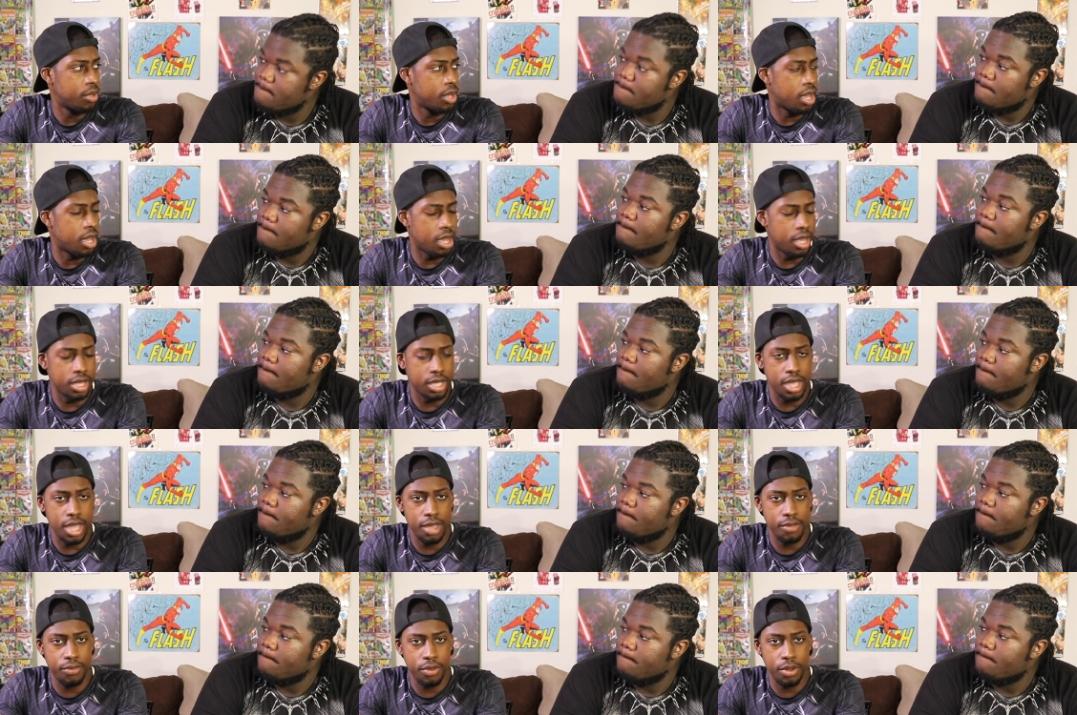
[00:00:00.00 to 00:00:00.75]
Speaker 1: Uh,
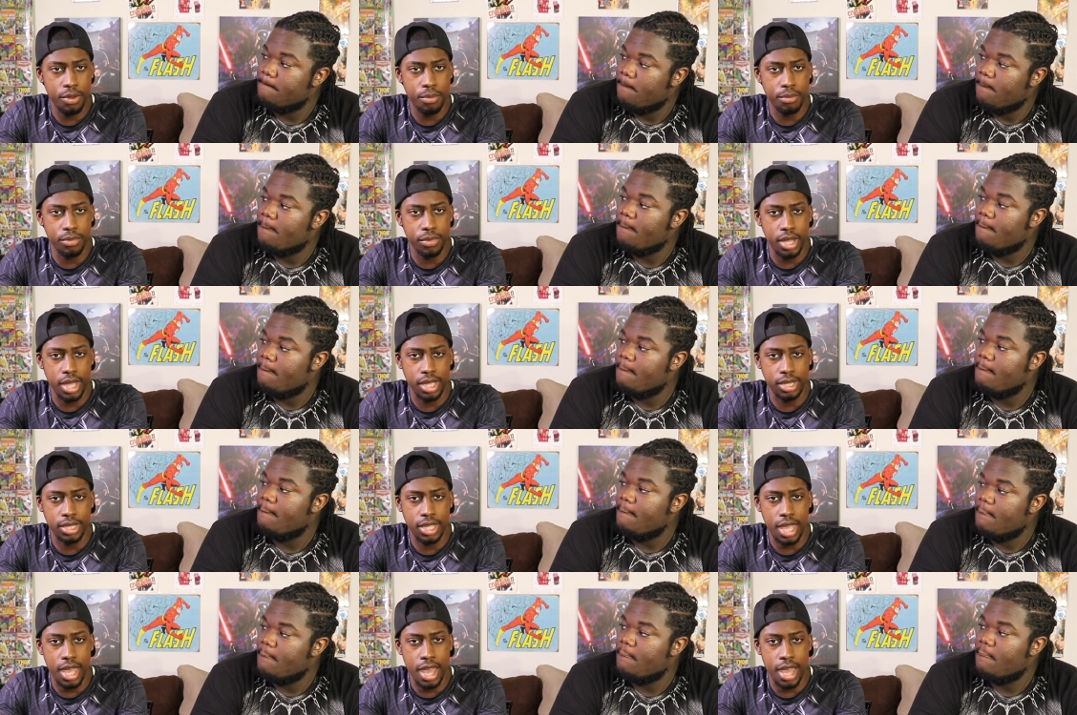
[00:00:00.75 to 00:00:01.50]
gave him
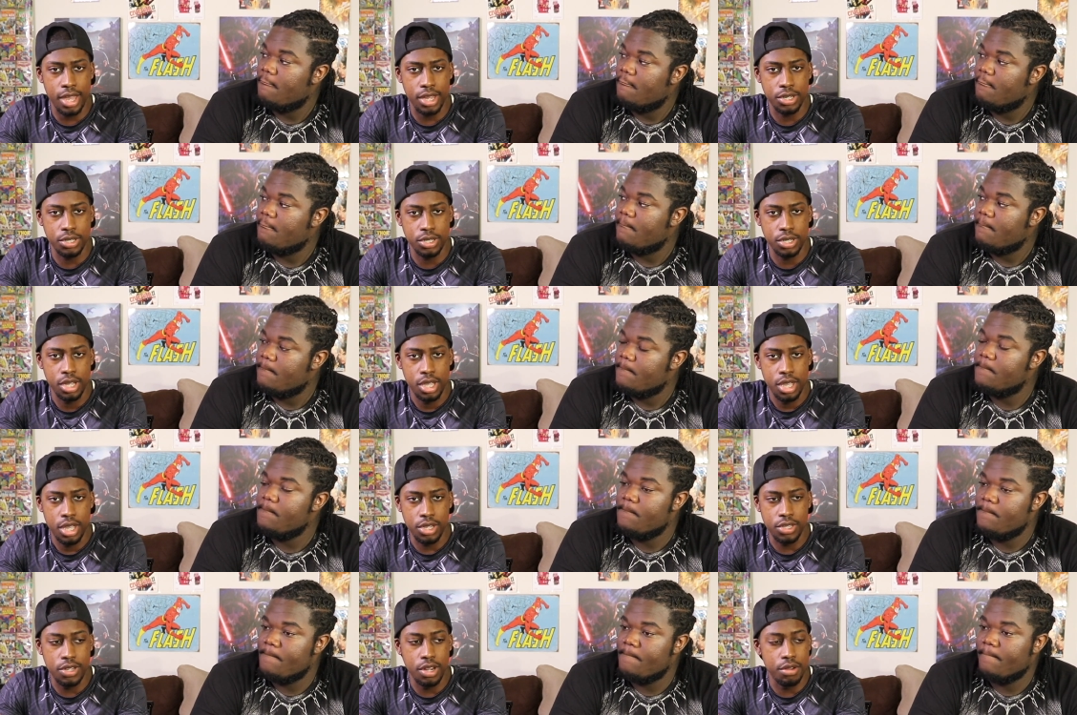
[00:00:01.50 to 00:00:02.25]
like the edge mm -hmm.
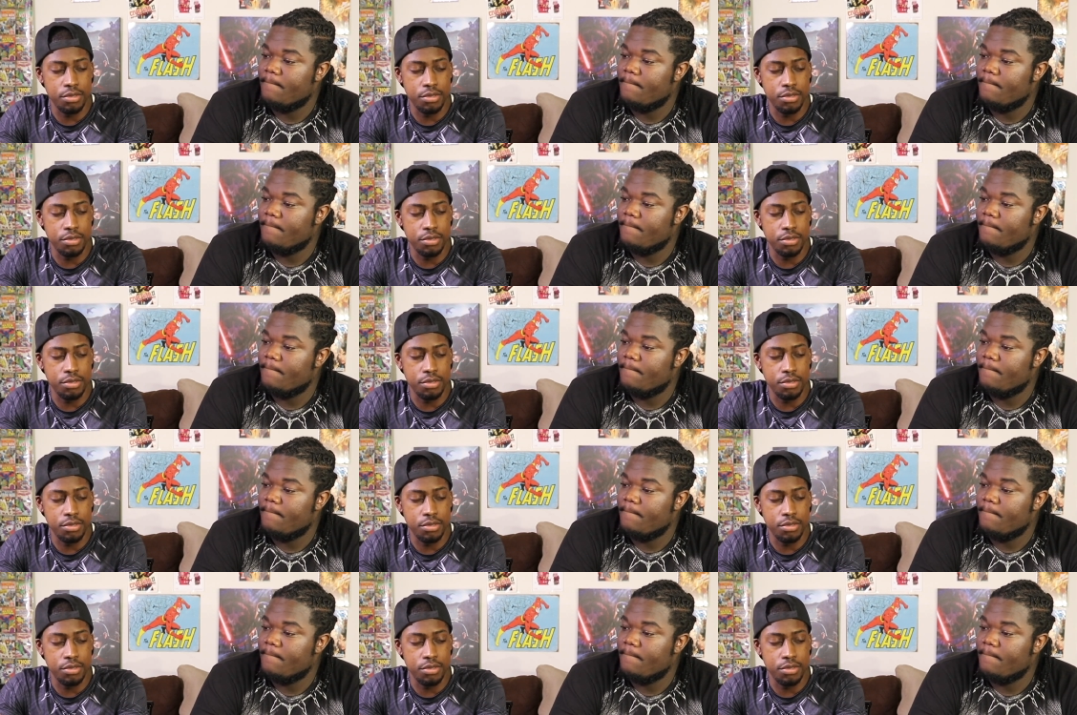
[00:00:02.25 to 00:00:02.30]
in mm-hmm.